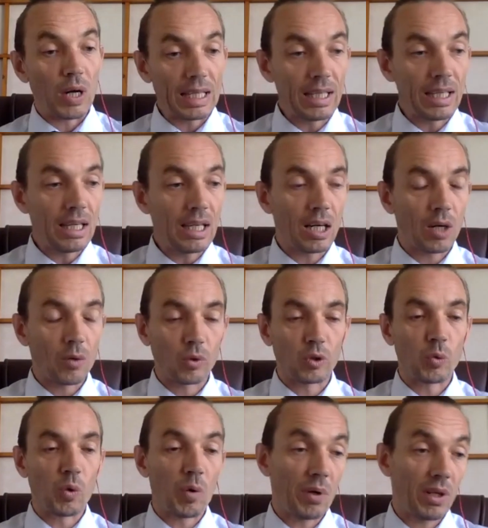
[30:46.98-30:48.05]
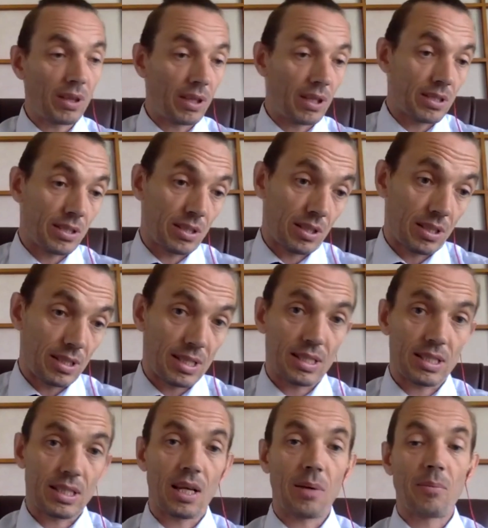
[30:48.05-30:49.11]
here what we witness is
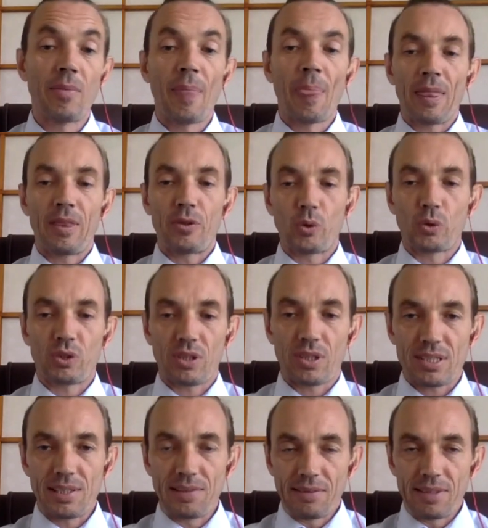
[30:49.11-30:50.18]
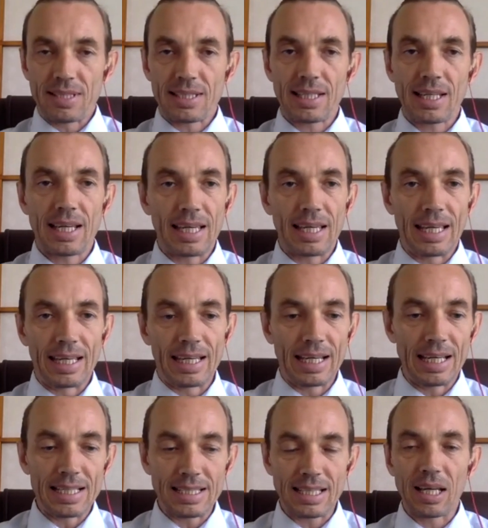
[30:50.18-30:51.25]
some doctors even say it
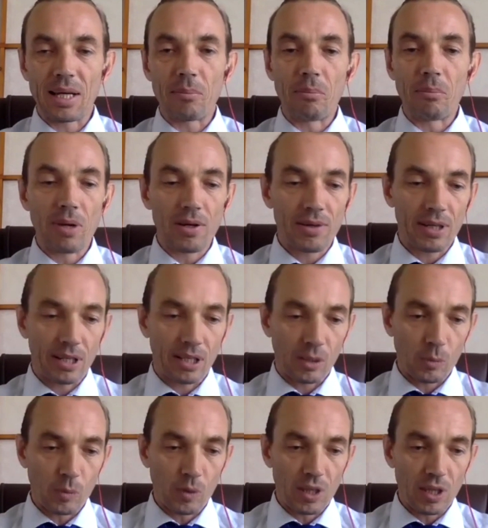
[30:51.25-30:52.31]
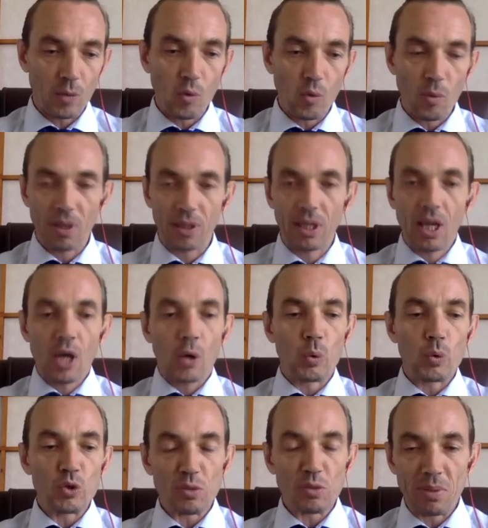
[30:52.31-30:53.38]
is a miracle when the woman
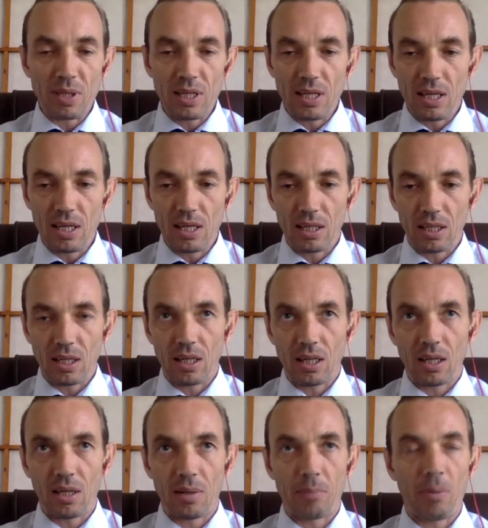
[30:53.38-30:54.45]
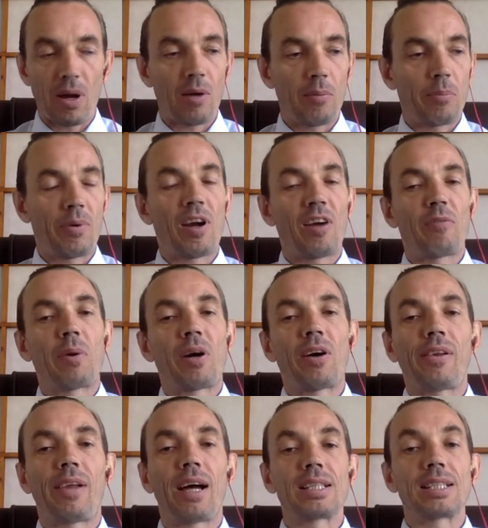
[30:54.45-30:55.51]
who's being
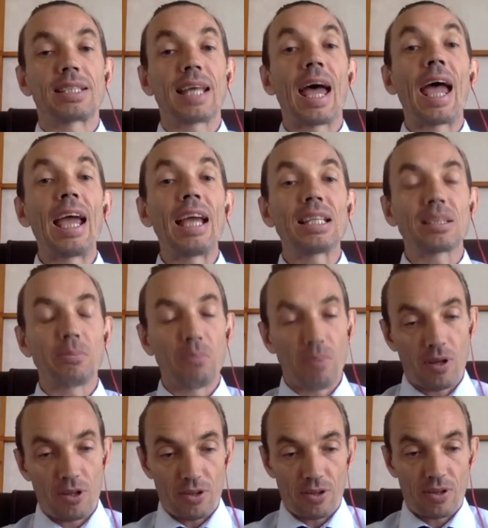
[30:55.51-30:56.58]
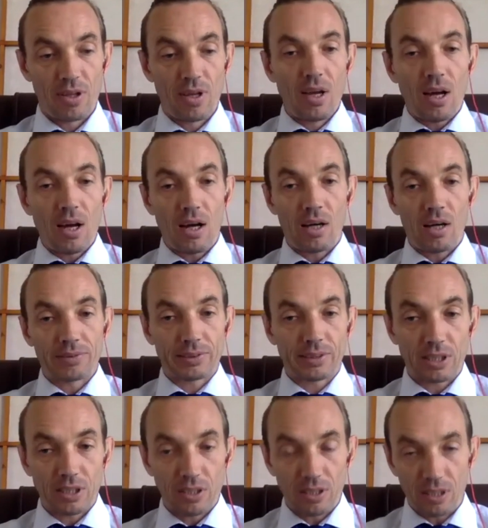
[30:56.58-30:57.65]
paralyzed 8 months
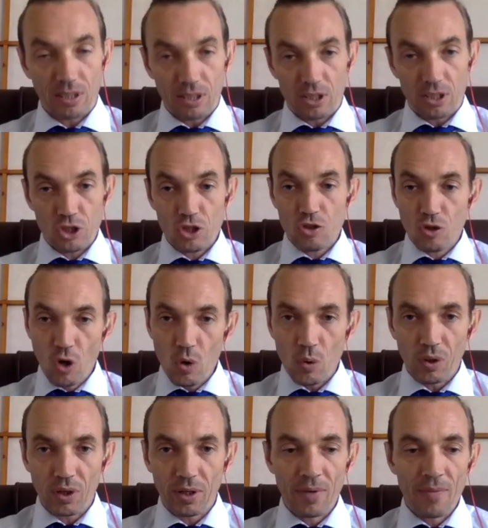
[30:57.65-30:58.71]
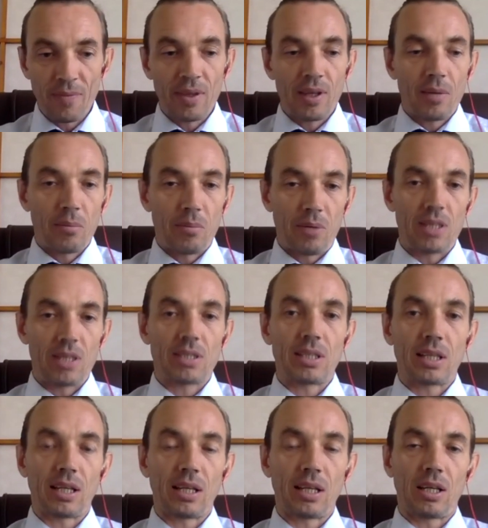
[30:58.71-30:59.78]
after the stroke,
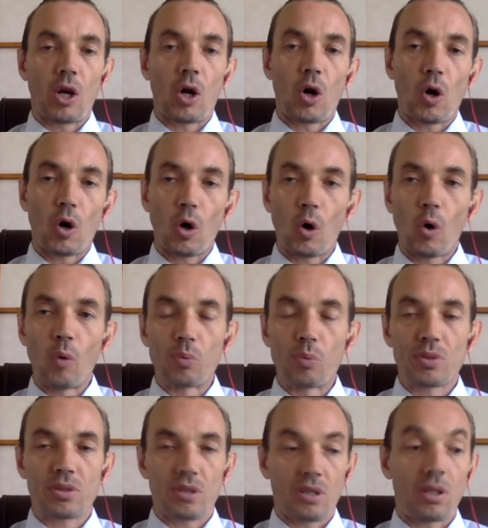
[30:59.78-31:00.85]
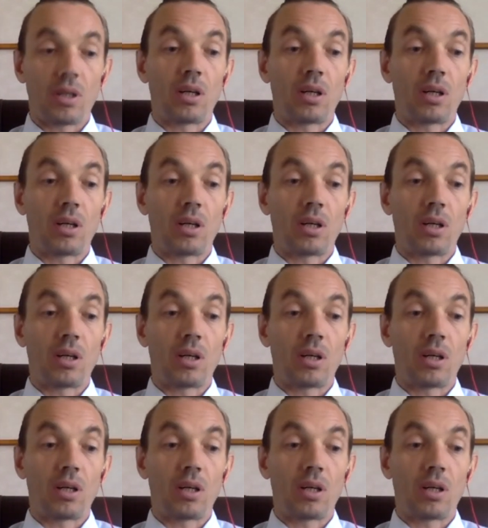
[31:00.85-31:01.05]
basically her hopes are,